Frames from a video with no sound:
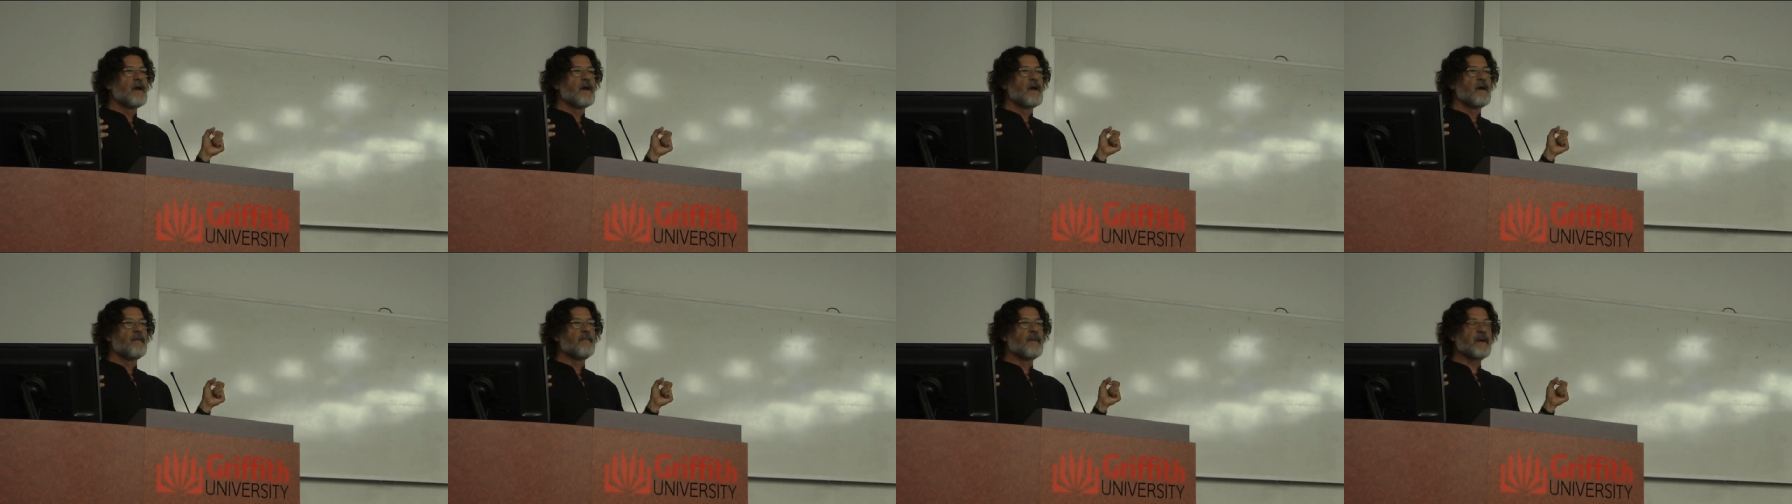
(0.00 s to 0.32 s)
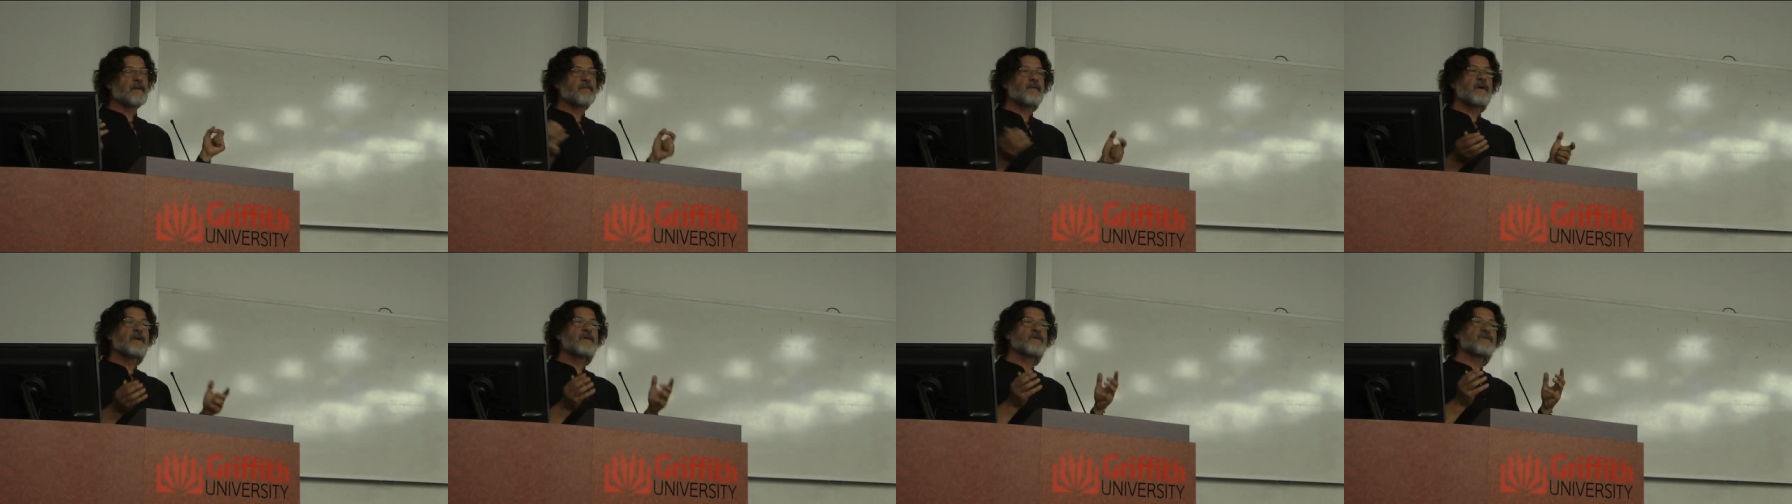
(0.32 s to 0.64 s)
But
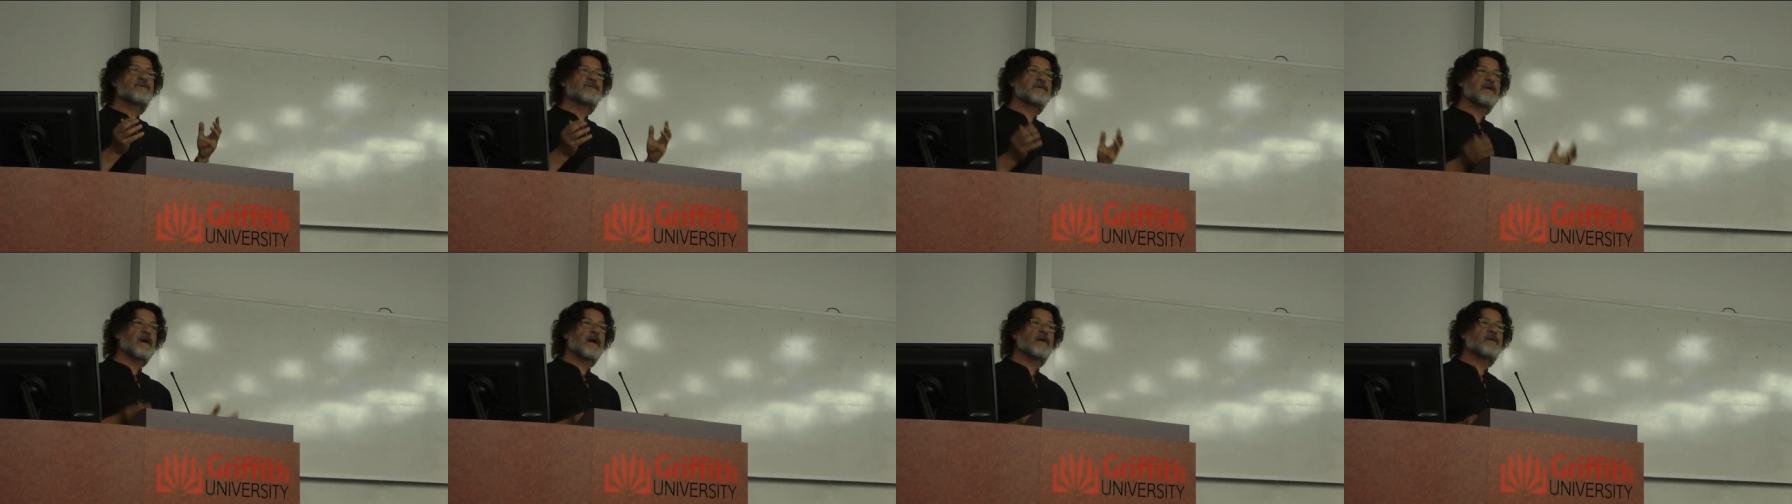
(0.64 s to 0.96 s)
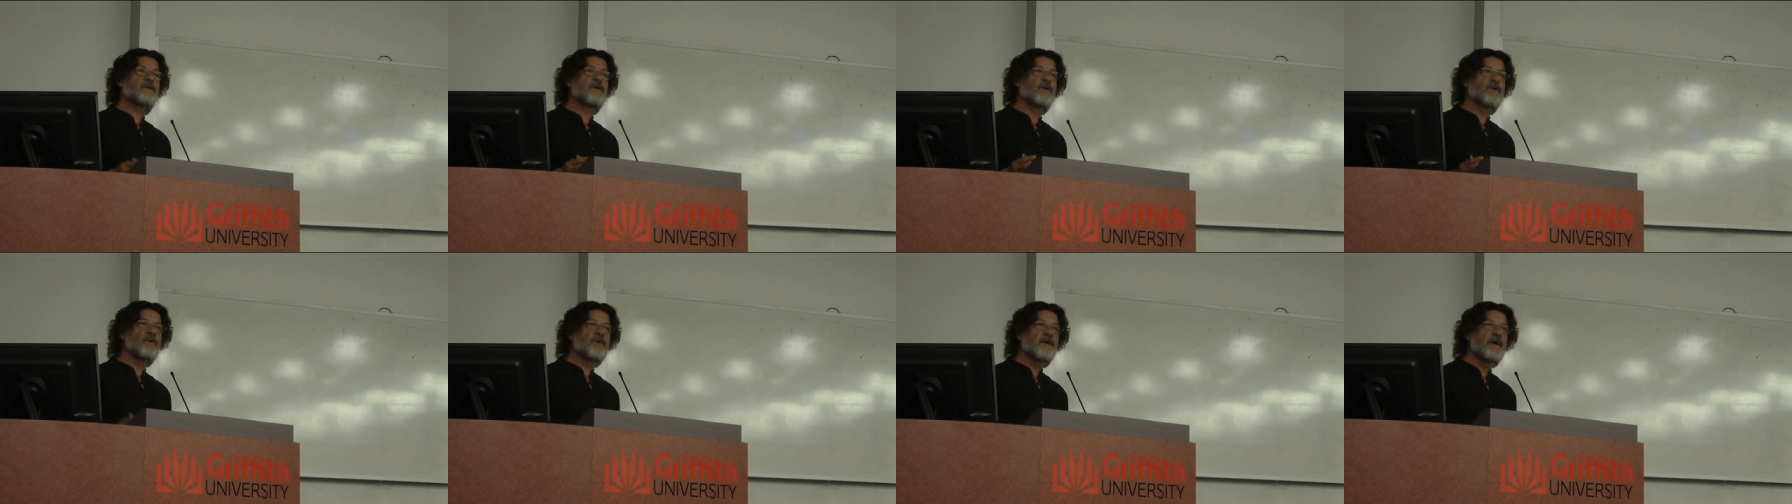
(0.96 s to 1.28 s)
when you start
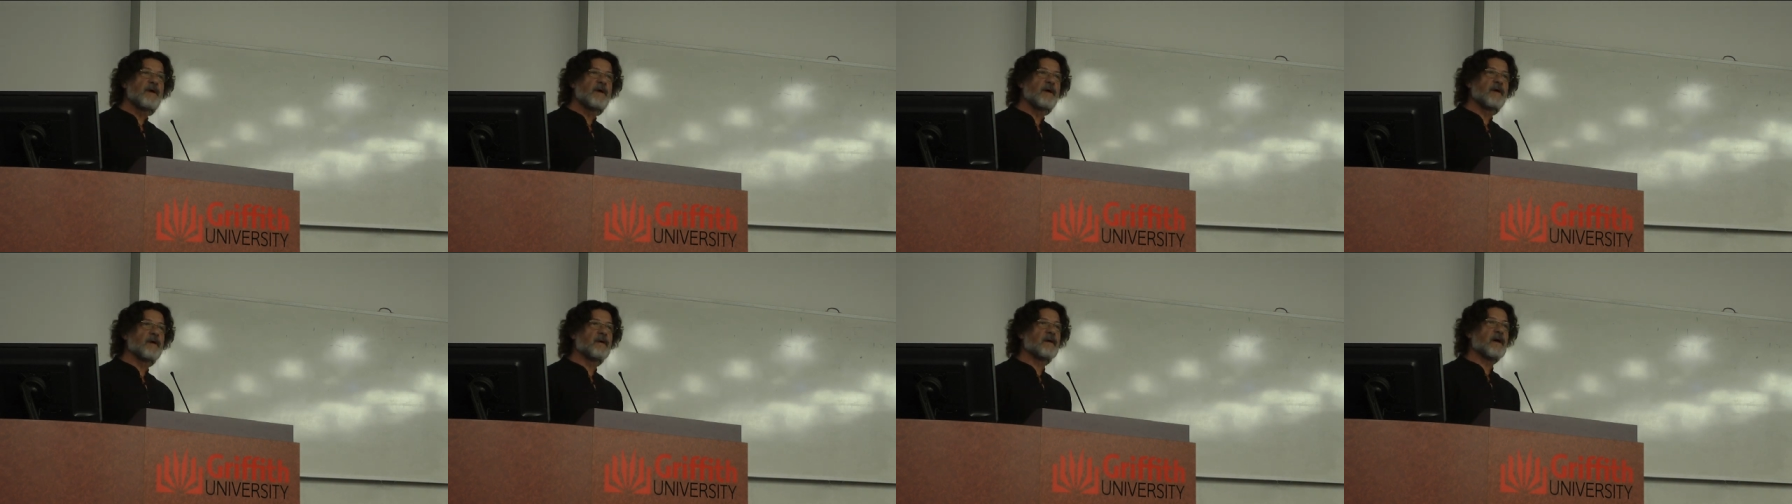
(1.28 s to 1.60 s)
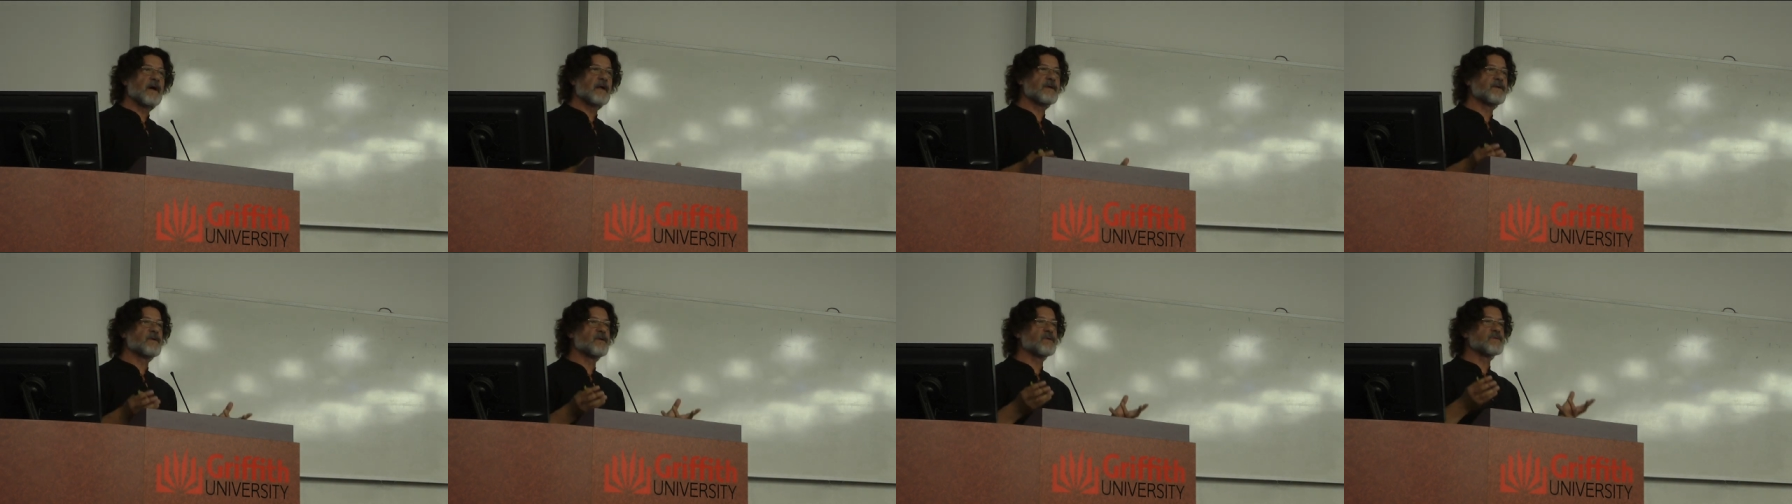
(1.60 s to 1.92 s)
looking
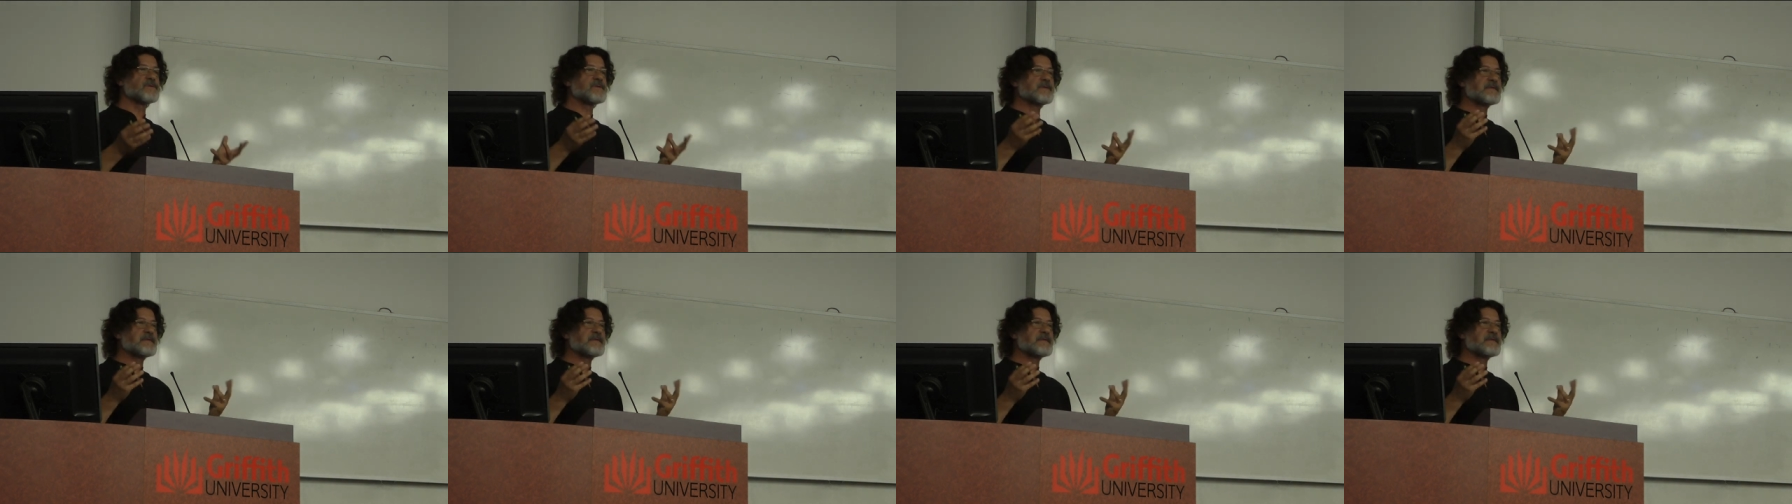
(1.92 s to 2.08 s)
at those